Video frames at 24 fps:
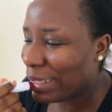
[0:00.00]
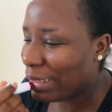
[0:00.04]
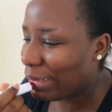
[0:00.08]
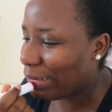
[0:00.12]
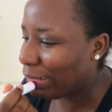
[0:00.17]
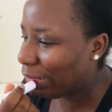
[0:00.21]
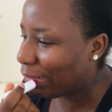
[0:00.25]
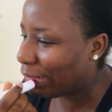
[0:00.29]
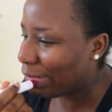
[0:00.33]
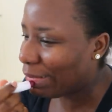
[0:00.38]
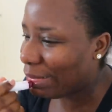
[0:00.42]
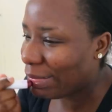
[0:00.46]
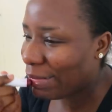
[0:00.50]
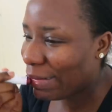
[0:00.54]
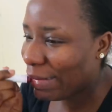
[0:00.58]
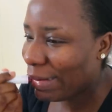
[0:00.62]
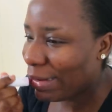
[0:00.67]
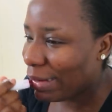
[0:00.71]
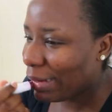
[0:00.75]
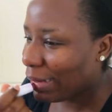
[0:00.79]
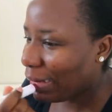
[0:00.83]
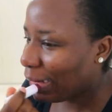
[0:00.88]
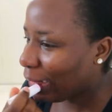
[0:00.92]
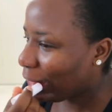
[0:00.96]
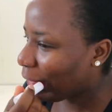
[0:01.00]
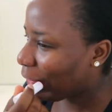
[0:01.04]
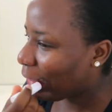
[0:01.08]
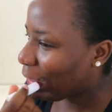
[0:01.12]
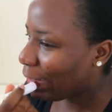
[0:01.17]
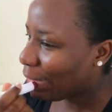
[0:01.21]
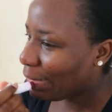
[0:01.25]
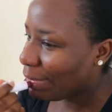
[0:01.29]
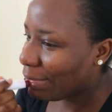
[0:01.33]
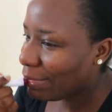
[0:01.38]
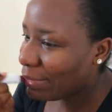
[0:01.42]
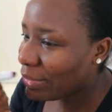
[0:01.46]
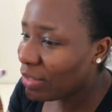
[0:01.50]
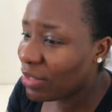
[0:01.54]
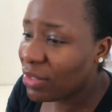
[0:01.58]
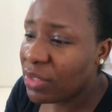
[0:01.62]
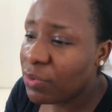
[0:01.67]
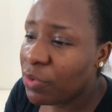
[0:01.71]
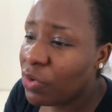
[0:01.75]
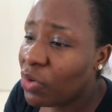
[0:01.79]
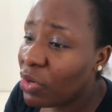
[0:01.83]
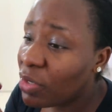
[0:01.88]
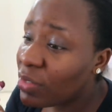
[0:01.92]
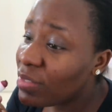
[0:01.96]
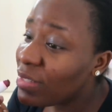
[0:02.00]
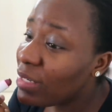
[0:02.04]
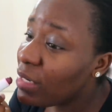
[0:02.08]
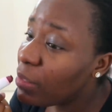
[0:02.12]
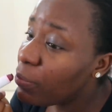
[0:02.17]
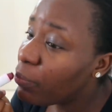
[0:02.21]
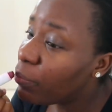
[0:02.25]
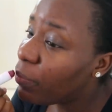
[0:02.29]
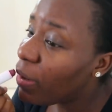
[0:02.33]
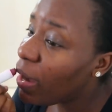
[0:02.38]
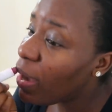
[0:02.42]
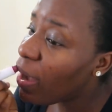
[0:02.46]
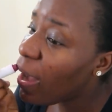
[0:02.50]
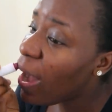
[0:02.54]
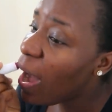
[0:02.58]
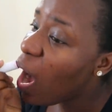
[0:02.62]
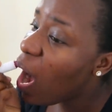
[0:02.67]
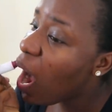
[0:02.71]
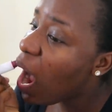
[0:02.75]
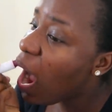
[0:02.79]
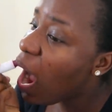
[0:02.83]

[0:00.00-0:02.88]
Ah, not lip gloss, lip balm.